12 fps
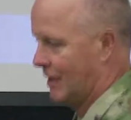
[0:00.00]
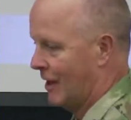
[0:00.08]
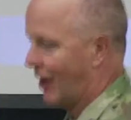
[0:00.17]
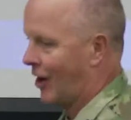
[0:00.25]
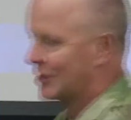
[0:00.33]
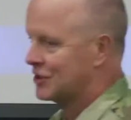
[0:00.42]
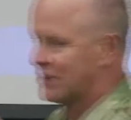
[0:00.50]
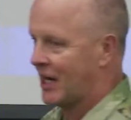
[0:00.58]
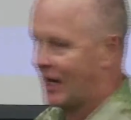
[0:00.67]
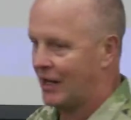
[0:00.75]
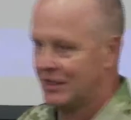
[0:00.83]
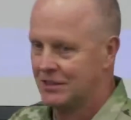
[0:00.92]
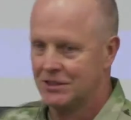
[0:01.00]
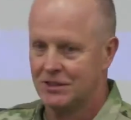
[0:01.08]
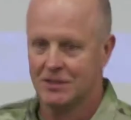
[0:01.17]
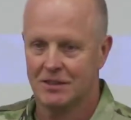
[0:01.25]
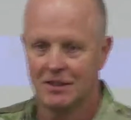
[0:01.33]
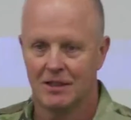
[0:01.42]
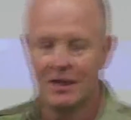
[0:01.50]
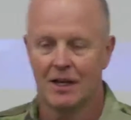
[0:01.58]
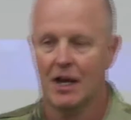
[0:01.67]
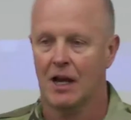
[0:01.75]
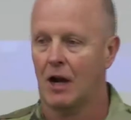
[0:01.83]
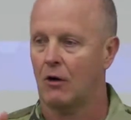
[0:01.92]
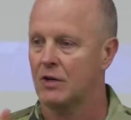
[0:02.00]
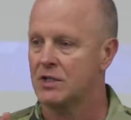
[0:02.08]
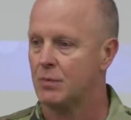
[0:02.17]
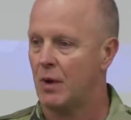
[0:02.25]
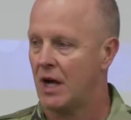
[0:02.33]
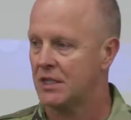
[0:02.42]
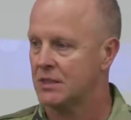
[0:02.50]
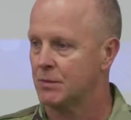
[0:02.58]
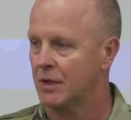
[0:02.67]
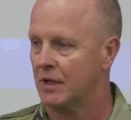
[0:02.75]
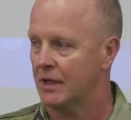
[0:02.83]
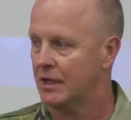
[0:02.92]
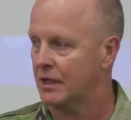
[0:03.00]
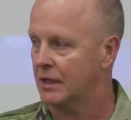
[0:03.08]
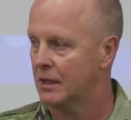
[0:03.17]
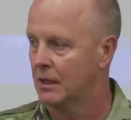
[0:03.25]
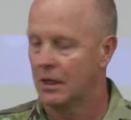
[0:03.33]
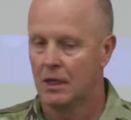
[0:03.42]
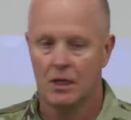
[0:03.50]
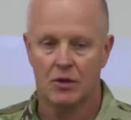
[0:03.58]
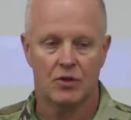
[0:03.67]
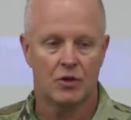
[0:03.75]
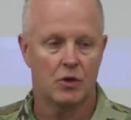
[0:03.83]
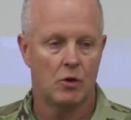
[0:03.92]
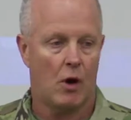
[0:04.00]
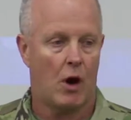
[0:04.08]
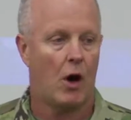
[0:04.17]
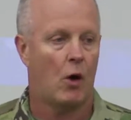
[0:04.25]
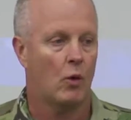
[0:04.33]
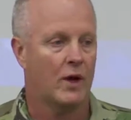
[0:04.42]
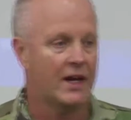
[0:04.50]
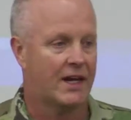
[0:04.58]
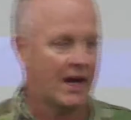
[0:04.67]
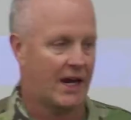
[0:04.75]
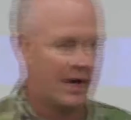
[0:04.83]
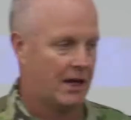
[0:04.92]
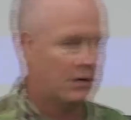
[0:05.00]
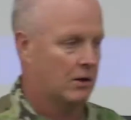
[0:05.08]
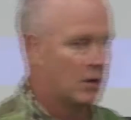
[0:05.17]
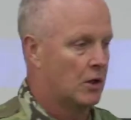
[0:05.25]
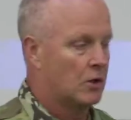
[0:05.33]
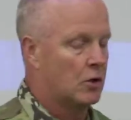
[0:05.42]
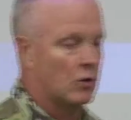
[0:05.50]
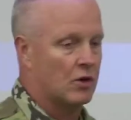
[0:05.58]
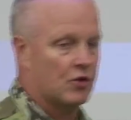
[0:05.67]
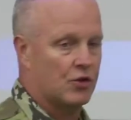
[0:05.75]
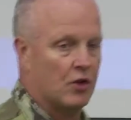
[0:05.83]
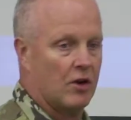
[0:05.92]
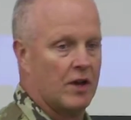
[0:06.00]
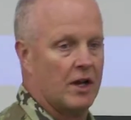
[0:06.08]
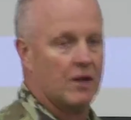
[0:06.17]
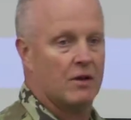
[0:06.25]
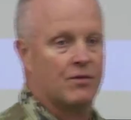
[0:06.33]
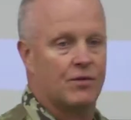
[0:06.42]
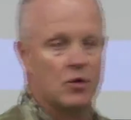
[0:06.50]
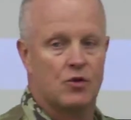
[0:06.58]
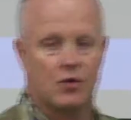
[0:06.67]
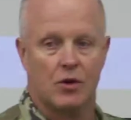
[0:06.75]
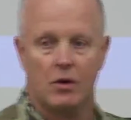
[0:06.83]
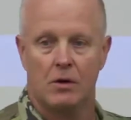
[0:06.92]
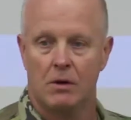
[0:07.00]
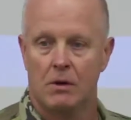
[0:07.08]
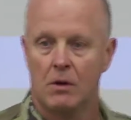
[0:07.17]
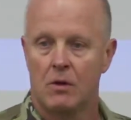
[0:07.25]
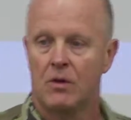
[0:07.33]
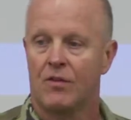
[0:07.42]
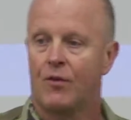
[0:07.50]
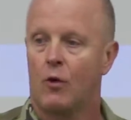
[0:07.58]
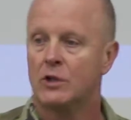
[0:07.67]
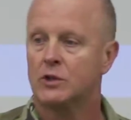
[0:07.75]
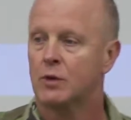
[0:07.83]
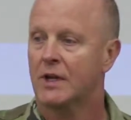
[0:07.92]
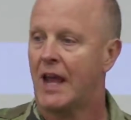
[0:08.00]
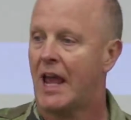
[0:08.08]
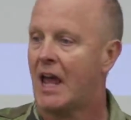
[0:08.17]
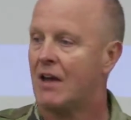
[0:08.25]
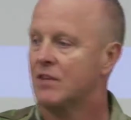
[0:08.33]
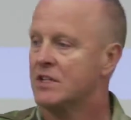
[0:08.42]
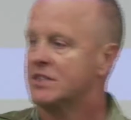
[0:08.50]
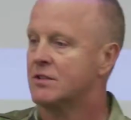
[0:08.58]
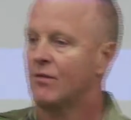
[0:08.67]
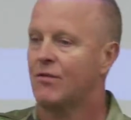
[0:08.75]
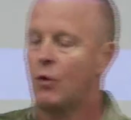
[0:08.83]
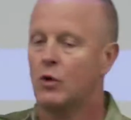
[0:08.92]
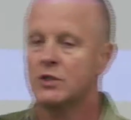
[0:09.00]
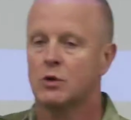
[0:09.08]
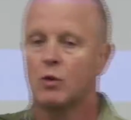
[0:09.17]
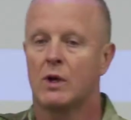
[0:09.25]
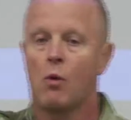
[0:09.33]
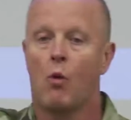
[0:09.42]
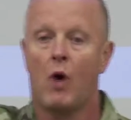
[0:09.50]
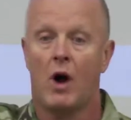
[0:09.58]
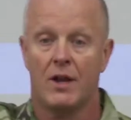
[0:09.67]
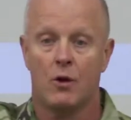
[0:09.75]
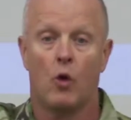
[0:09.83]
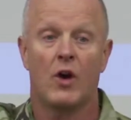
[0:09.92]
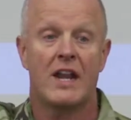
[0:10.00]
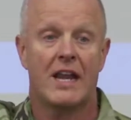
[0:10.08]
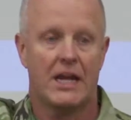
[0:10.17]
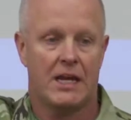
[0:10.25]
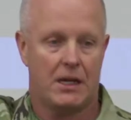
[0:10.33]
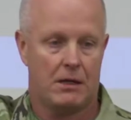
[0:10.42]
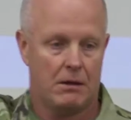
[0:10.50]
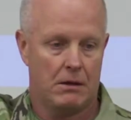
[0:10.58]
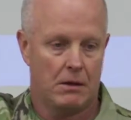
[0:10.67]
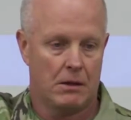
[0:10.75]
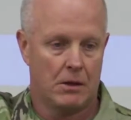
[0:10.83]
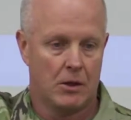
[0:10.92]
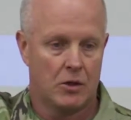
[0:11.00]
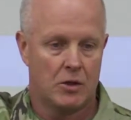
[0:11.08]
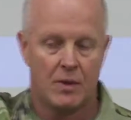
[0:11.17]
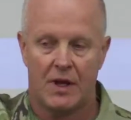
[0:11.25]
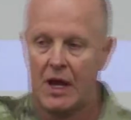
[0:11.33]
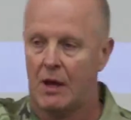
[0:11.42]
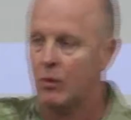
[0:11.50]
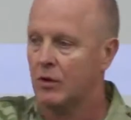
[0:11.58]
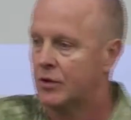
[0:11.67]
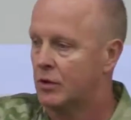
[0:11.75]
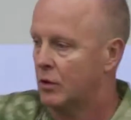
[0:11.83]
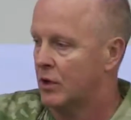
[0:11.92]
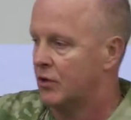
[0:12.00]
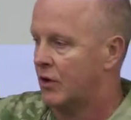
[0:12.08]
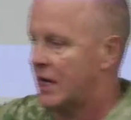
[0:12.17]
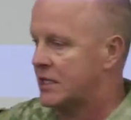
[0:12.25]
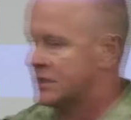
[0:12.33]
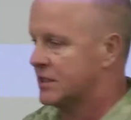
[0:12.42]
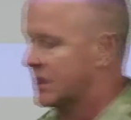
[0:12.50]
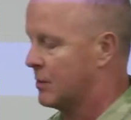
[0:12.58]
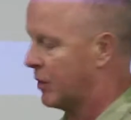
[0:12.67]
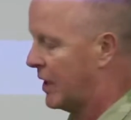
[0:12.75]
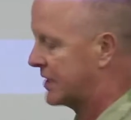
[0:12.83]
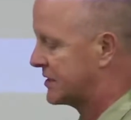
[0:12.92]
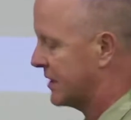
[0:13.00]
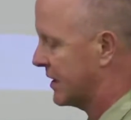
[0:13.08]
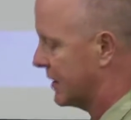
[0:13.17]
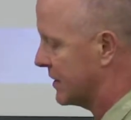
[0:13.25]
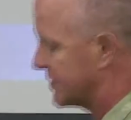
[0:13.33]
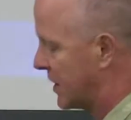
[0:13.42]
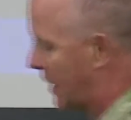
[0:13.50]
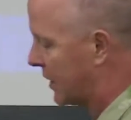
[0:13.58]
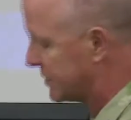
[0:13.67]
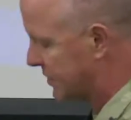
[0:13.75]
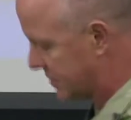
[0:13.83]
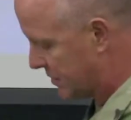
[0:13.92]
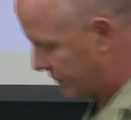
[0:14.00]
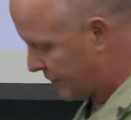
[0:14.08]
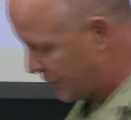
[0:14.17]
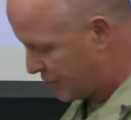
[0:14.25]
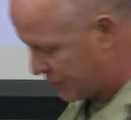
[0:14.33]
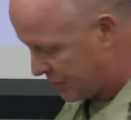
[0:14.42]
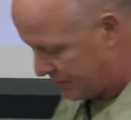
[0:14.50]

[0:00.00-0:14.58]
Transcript: our challenge, and our responsibility is to do all we can to ensure that in the future, the force we have is the force we want or need to be able to address the complexity and the challenges of the future.